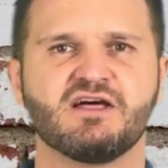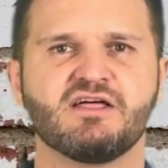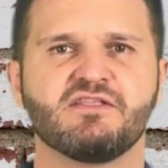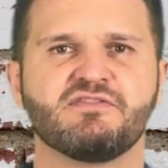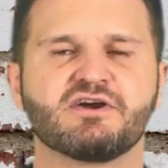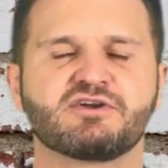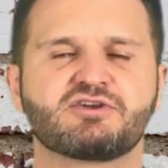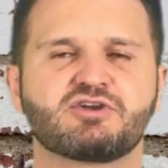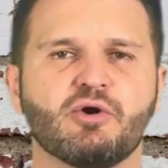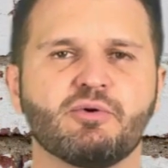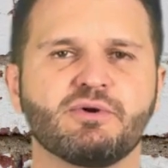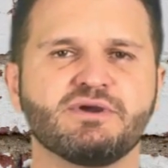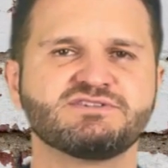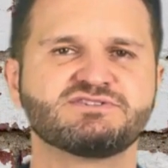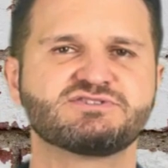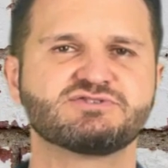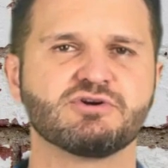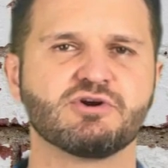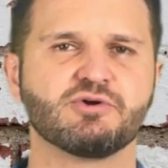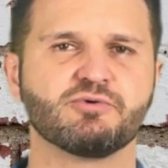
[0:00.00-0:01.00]
that go
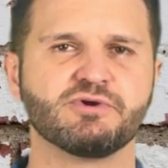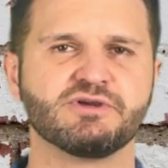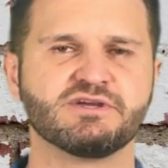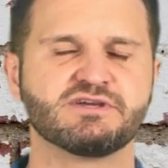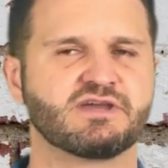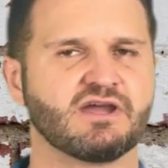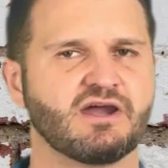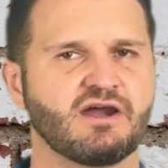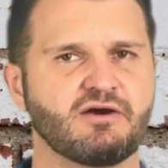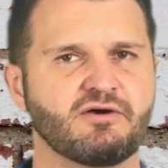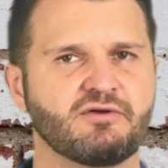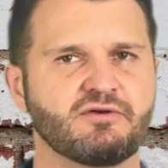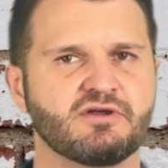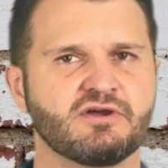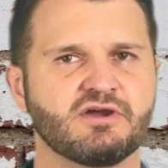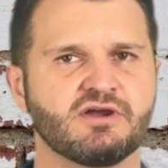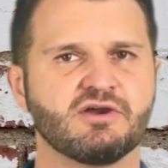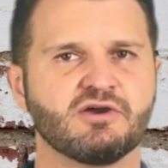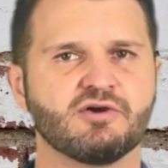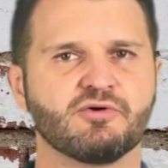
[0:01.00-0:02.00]
into a recount?
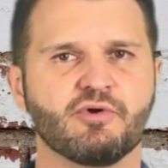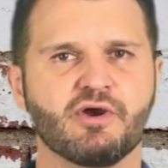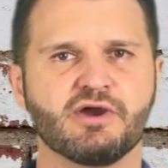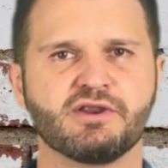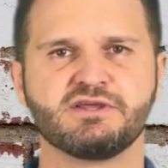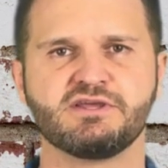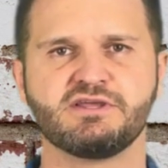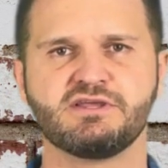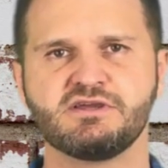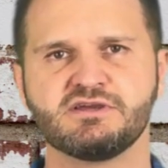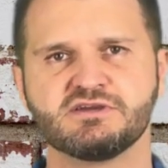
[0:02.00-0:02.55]
Ready,